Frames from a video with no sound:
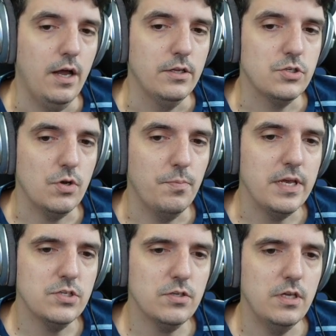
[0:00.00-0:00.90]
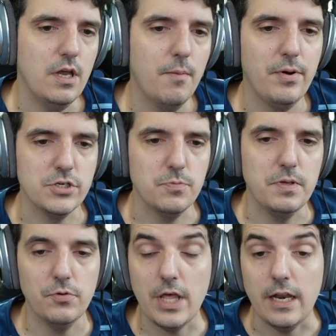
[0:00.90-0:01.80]
So basically, a bunch of
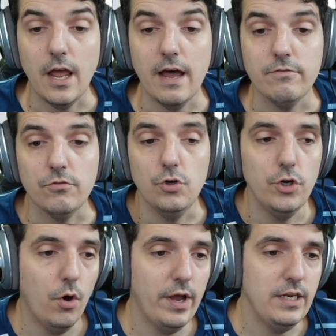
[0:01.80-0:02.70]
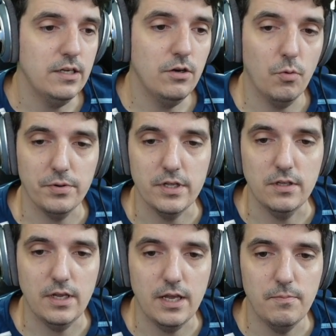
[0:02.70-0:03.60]
people that have no idea and don't play the
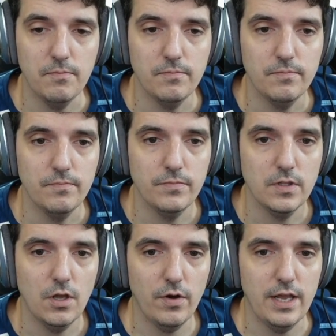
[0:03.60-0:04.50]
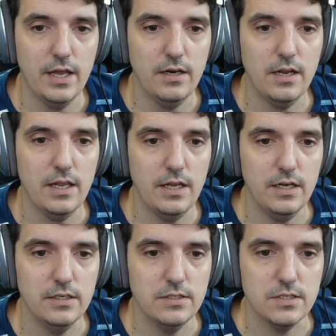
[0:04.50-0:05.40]
game, go ahead
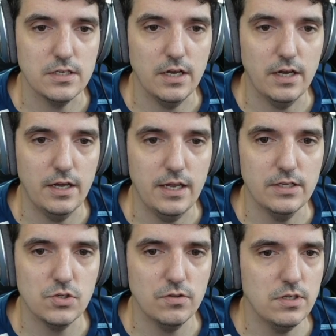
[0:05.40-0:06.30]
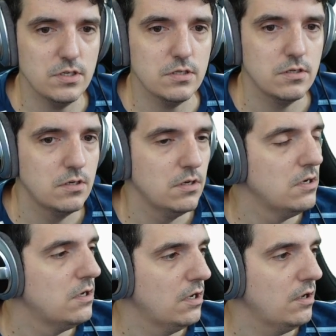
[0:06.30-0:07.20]
and answer this.
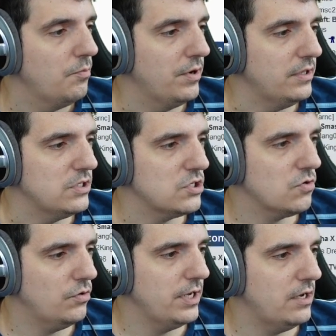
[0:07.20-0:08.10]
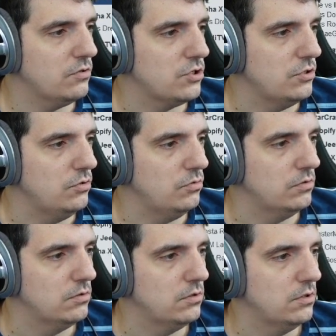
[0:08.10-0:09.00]
But let's scroll down to
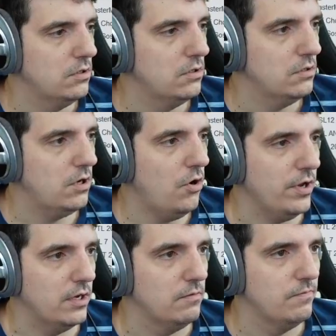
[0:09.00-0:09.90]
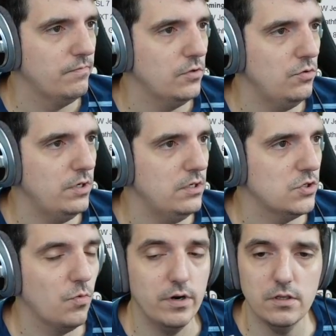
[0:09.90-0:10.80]
Koget, who
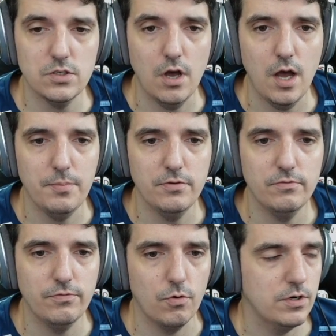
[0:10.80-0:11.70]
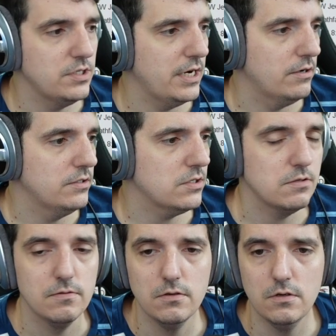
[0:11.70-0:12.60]
is one of the top foreign Terrans.
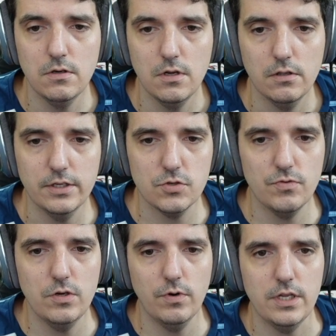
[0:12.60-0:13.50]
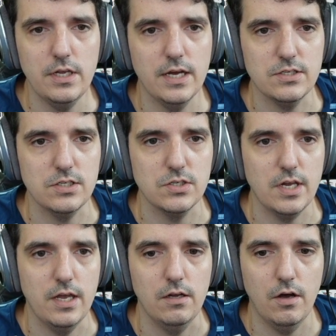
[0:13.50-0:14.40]
Let's read what he has to
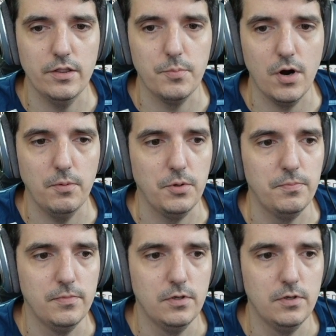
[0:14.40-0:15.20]
say on the problem.